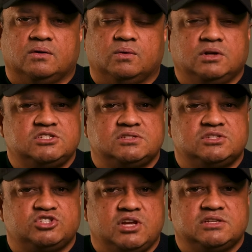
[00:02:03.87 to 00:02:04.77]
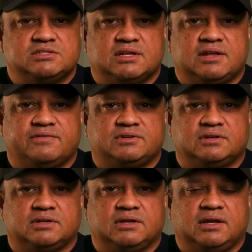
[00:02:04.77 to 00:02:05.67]
What's changed since I left?
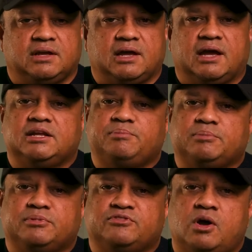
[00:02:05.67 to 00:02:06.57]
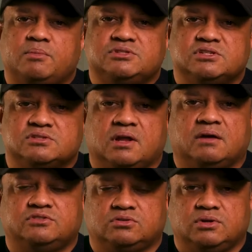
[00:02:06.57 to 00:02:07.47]
Adapter performance is
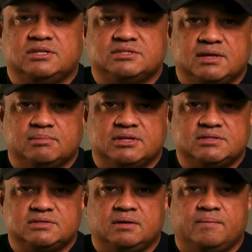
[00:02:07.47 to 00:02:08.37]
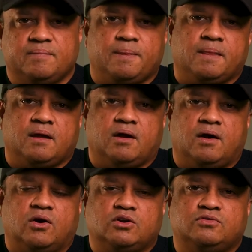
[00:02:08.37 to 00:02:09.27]
now truly seamless.
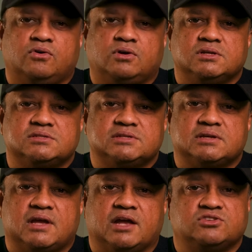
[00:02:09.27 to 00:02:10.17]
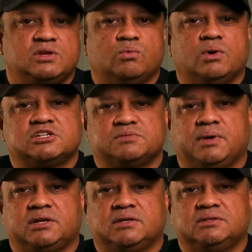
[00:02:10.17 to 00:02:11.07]
Autofocus actually works
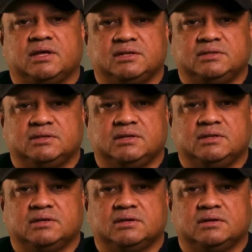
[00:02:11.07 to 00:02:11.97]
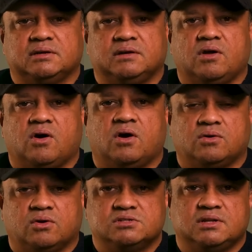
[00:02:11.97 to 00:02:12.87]
better than it did on
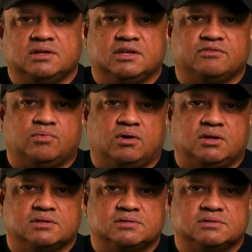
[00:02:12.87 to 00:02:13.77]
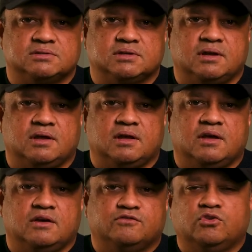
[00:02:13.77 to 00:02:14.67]
original EF bodies.
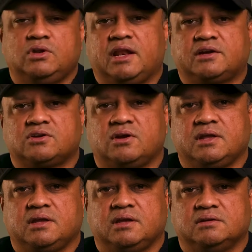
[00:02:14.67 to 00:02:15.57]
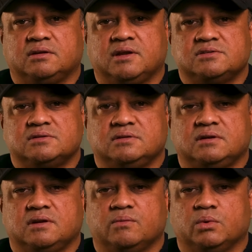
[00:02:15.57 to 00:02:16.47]
Full electronic
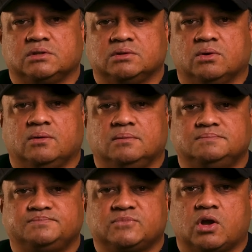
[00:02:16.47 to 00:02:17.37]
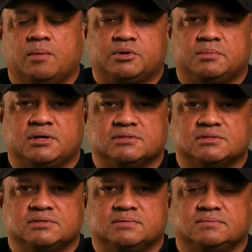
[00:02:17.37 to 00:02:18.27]
integration with no
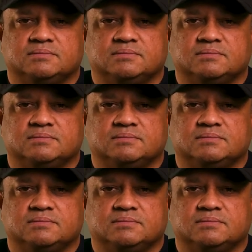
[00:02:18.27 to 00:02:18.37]
compromises.